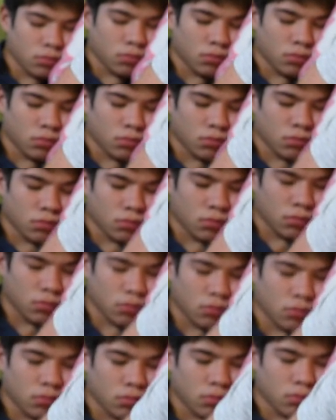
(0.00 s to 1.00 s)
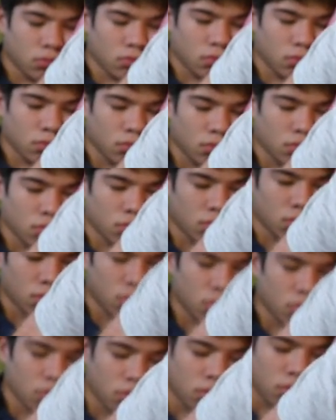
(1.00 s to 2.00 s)
noodles, which
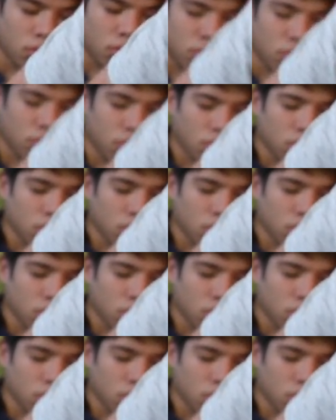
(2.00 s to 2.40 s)
are my